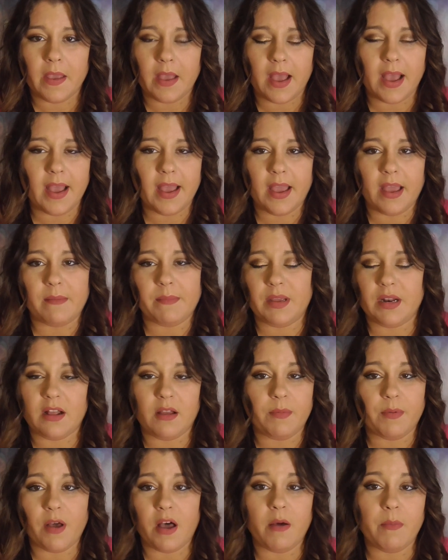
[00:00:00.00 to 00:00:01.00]
I mean,
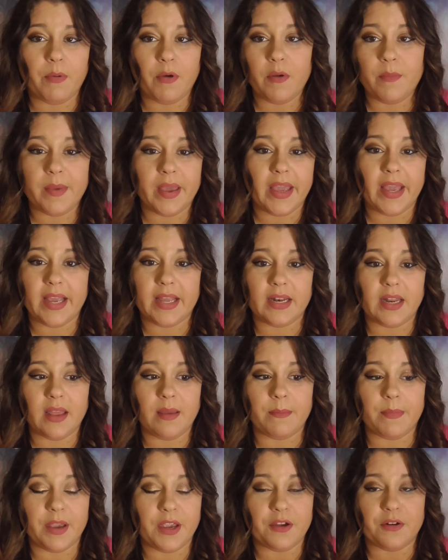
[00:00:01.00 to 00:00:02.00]
I'll put my hand
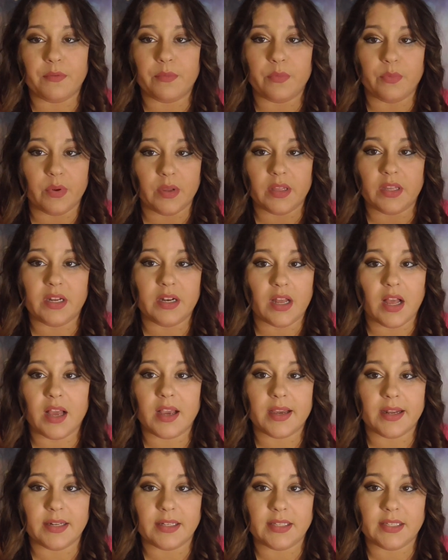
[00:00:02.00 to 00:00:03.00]
up, but you're really not
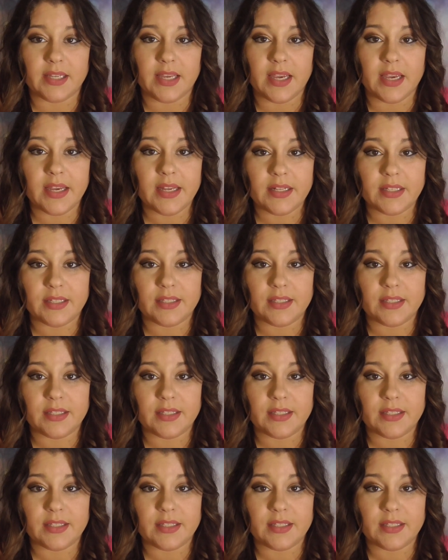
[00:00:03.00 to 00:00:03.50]
going to see it.